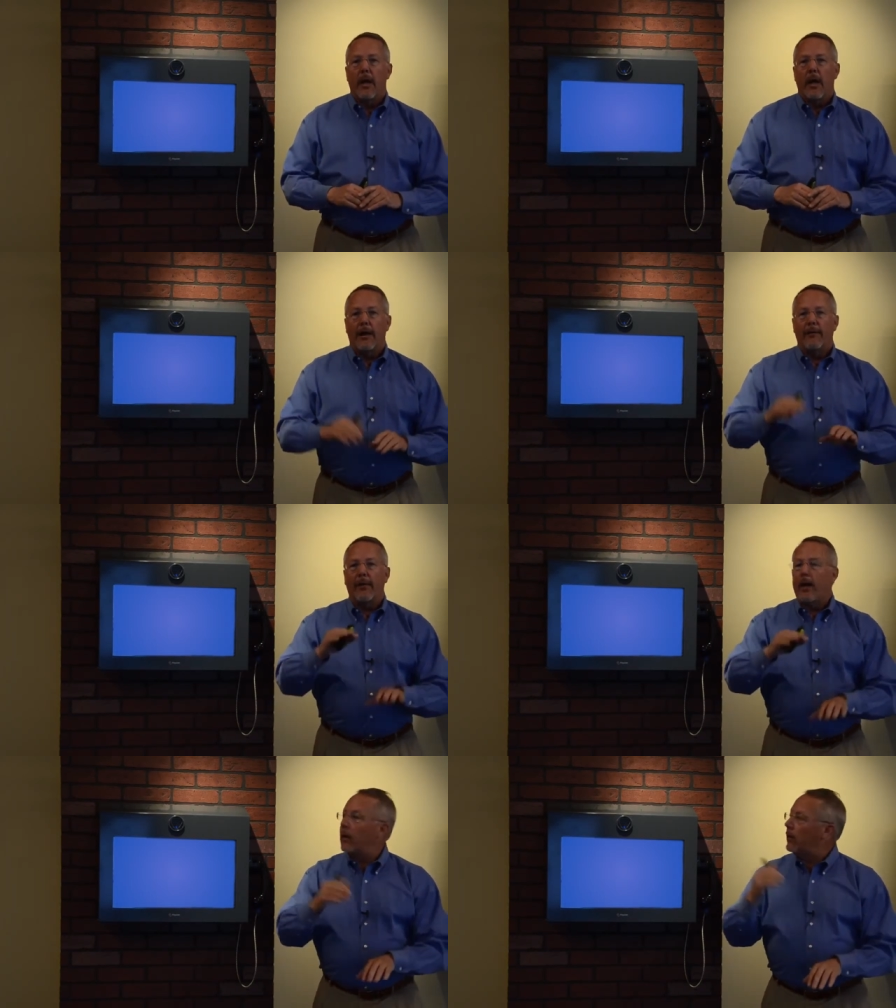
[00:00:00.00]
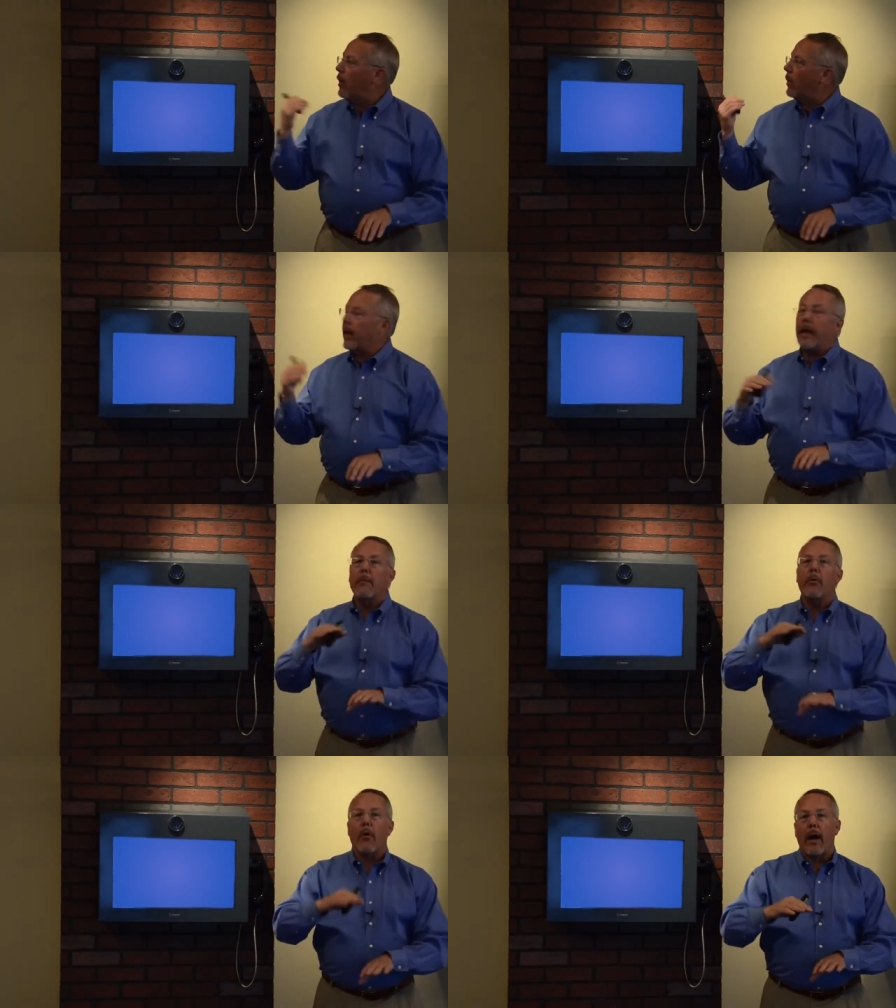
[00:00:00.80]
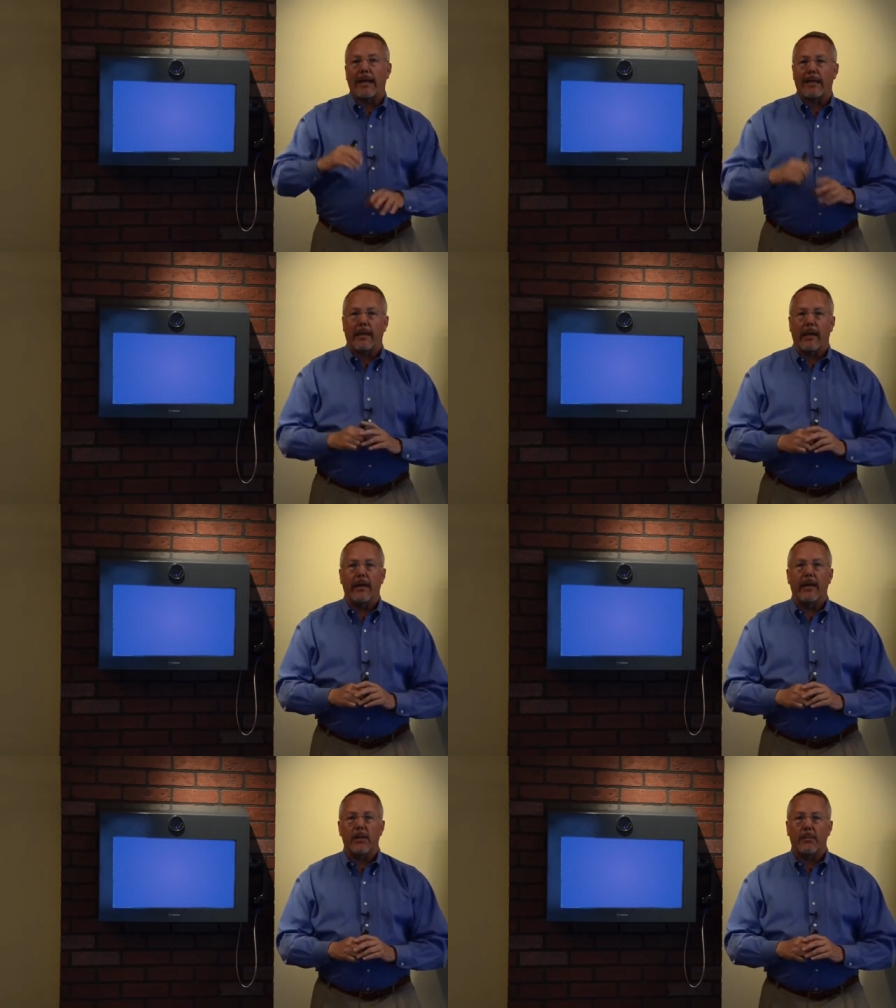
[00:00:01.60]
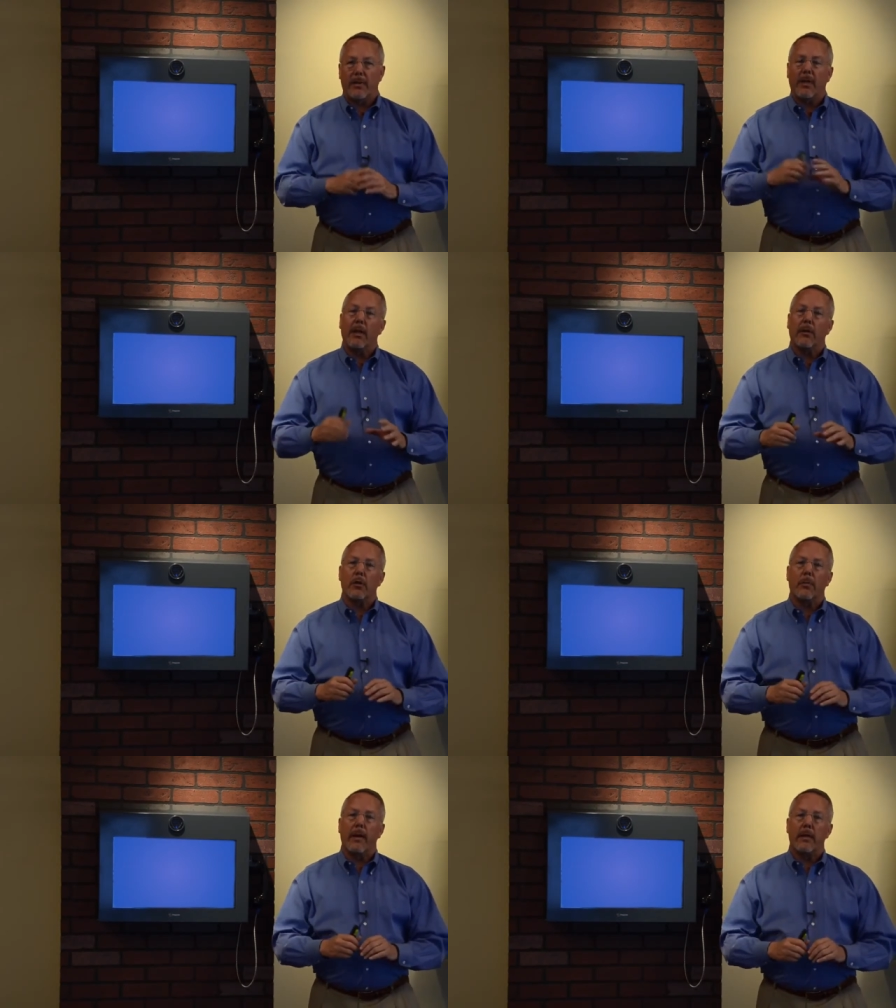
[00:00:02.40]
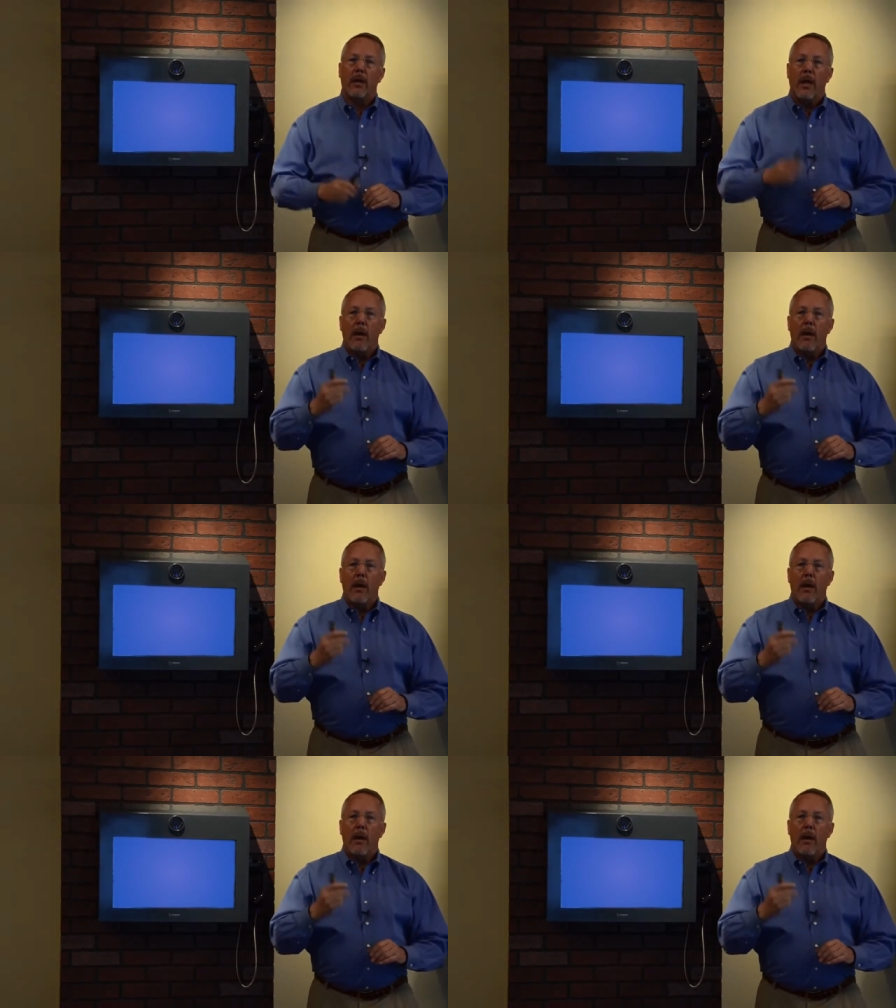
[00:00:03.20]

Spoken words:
of lower end products in this particular space.